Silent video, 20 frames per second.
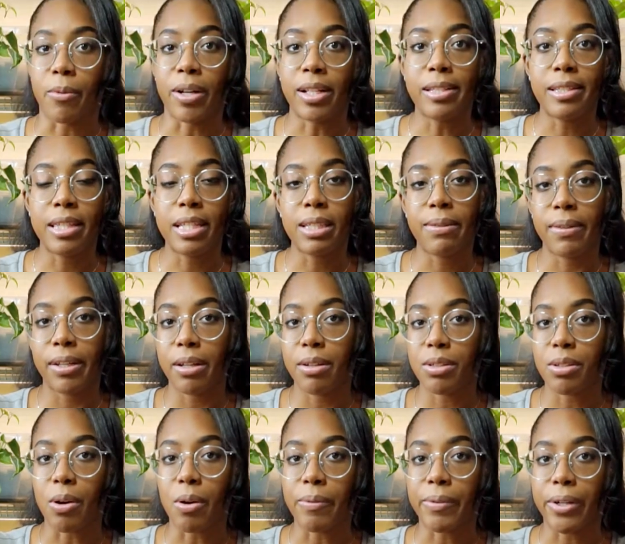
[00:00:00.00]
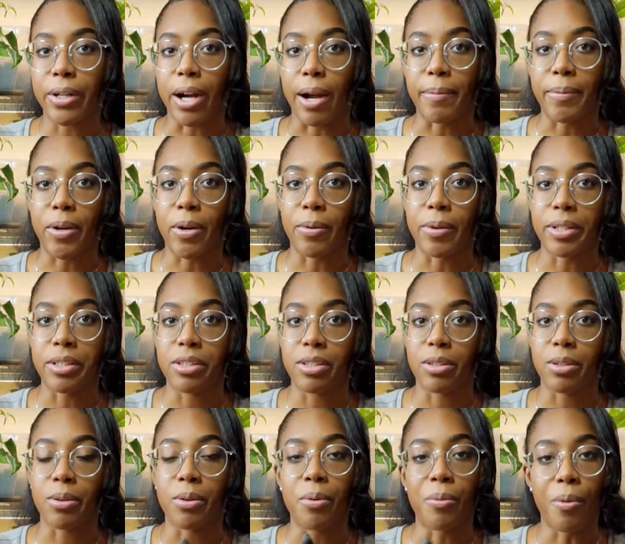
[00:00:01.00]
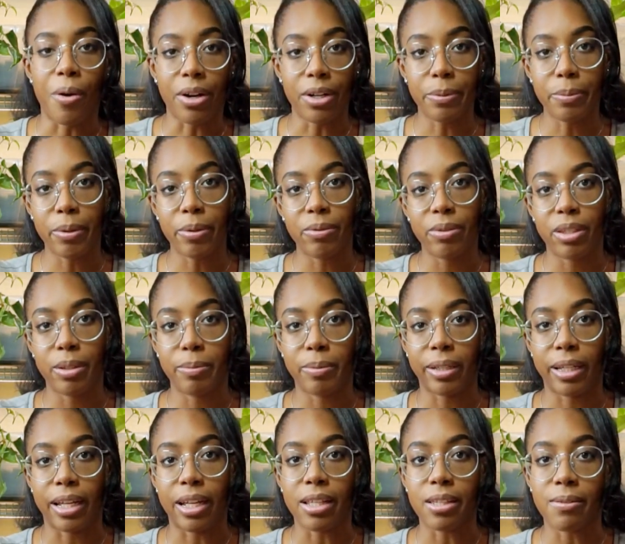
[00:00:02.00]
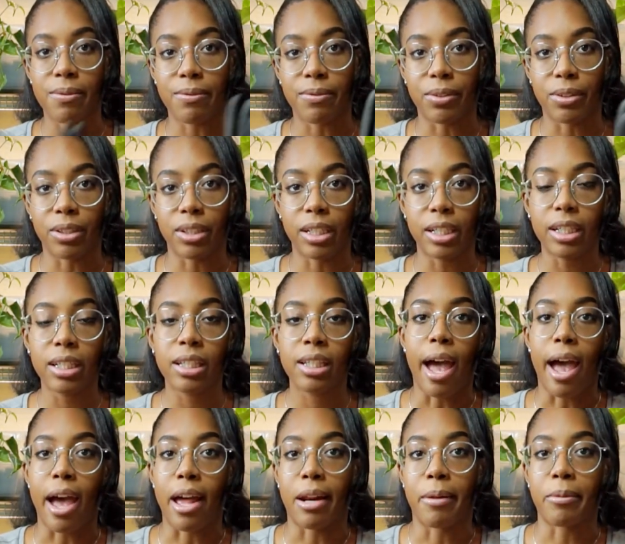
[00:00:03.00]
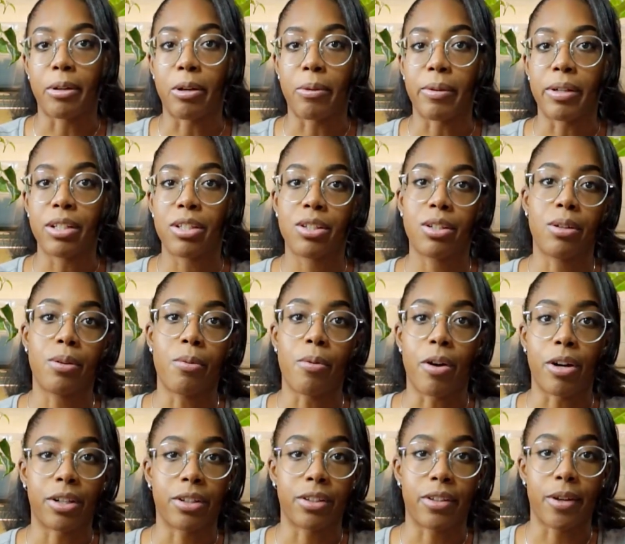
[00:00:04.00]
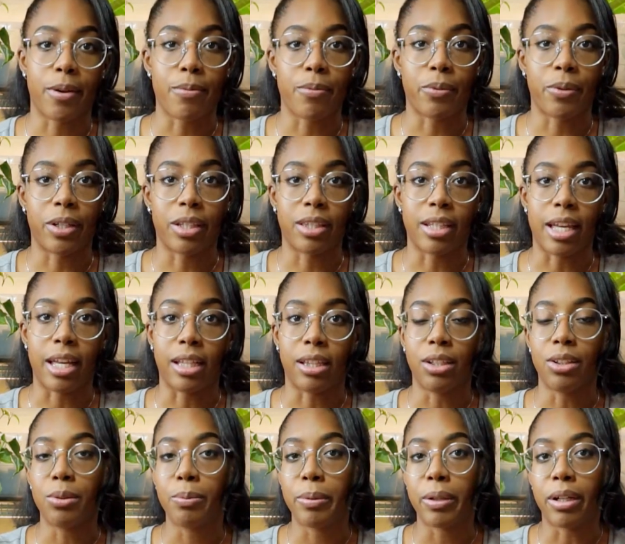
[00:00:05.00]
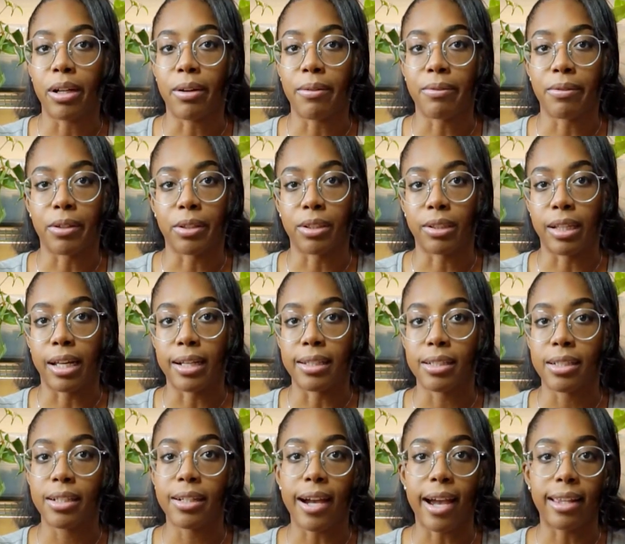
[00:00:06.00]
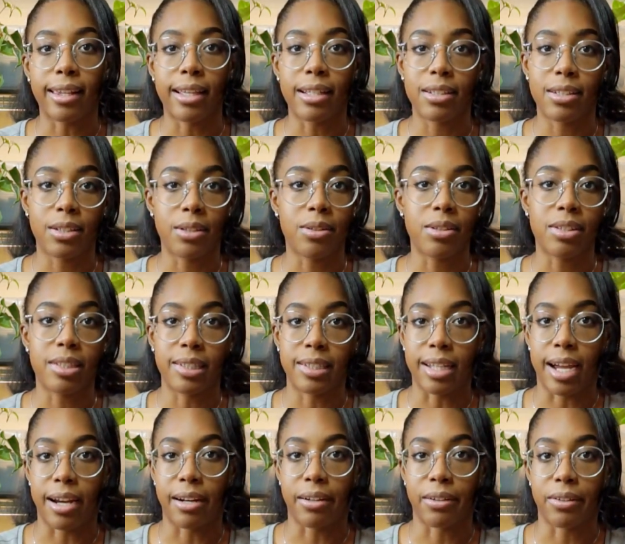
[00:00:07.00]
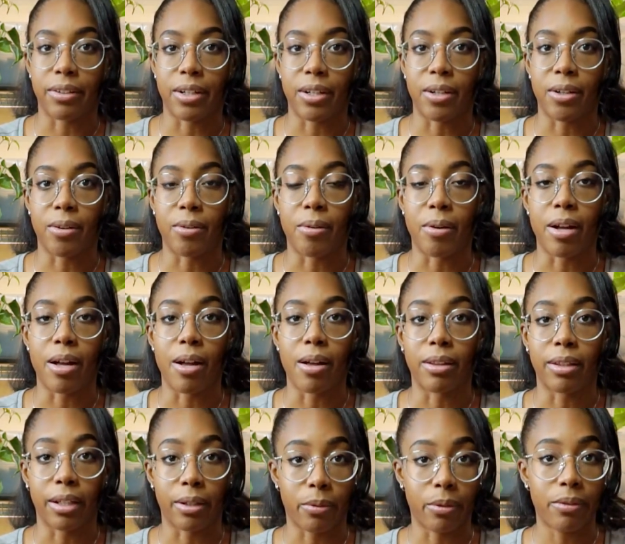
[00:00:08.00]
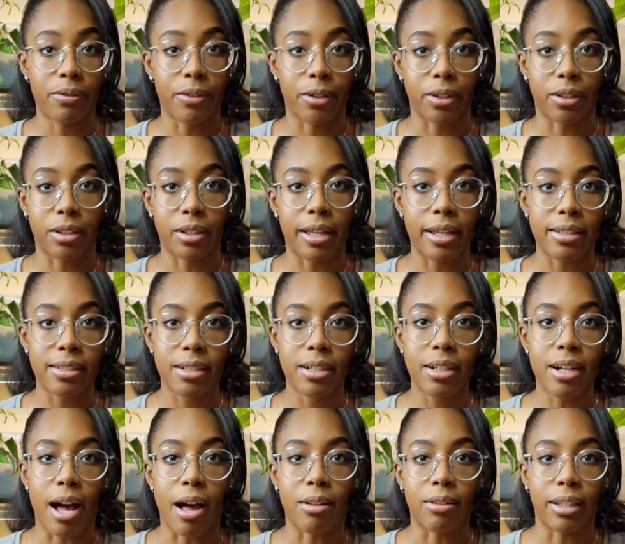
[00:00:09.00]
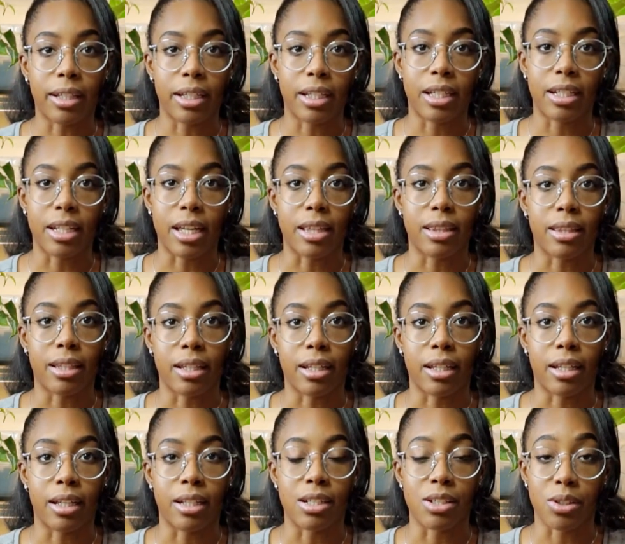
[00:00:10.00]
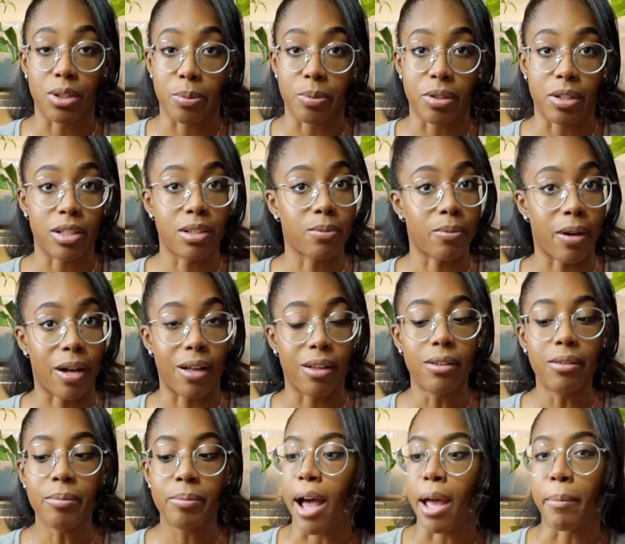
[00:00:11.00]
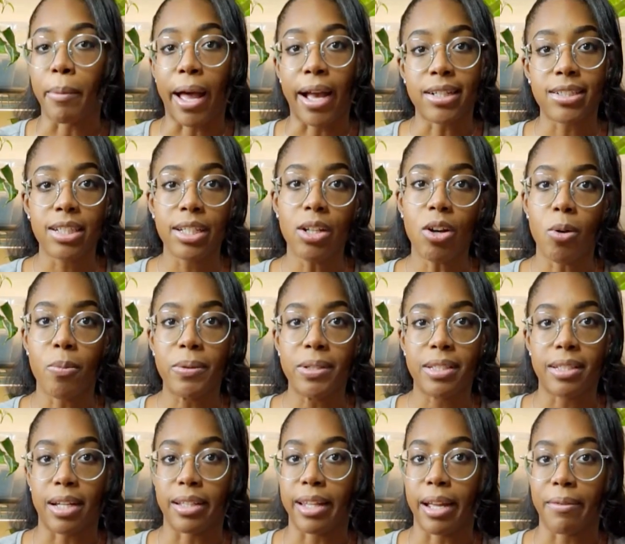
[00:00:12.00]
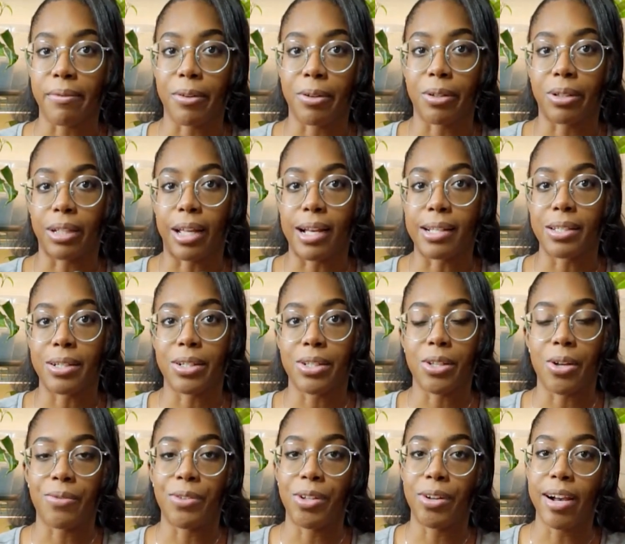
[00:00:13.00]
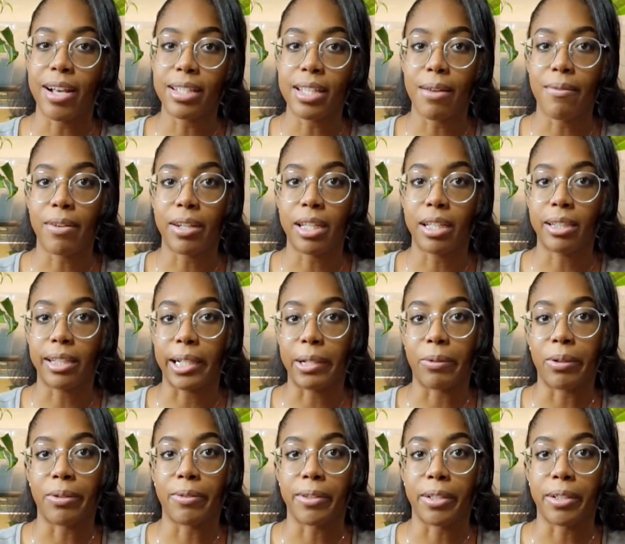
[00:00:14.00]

once this video is over, I'm going to water both of the plants fully, and I'm going to water them with a little bit of fertilizer. I like to use the Dynagrow liquid fertilizer. fertilizer. I'll link it in the description as well. I'm actually almost done that fertilizer. So if you guys have any liquid